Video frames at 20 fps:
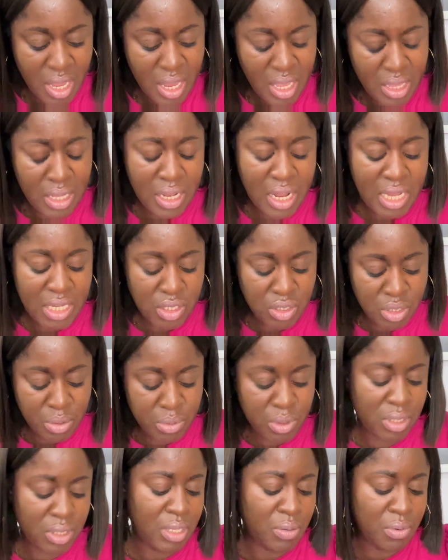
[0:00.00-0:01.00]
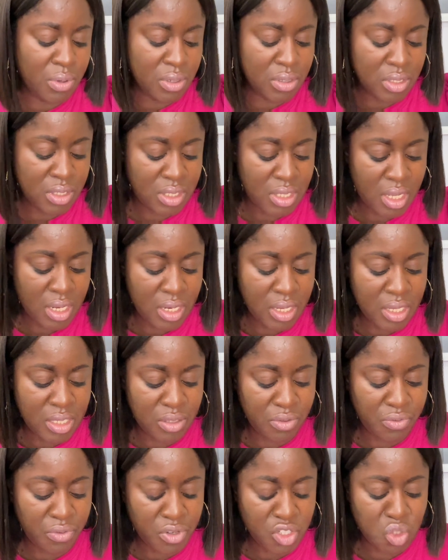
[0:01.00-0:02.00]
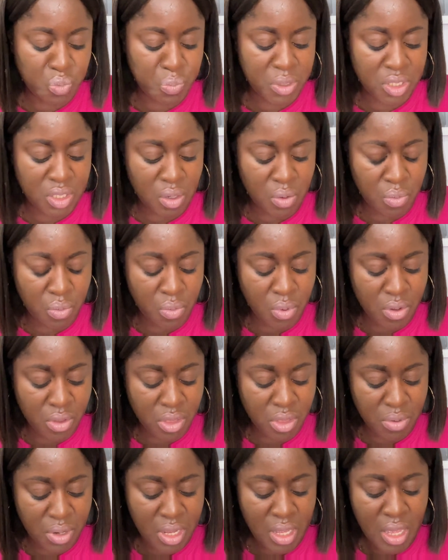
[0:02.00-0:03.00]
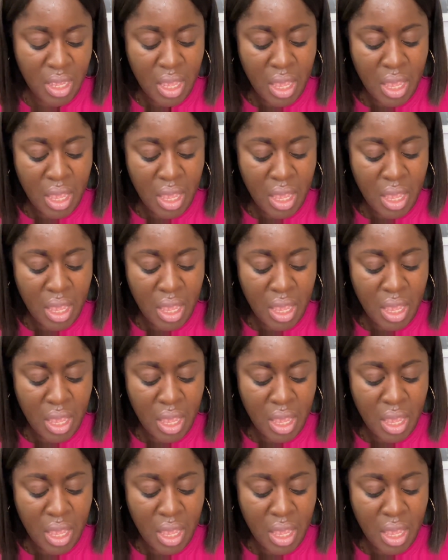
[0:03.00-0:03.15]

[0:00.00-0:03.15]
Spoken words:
The last scriptures I'm going to share is 1 Peter 1:3.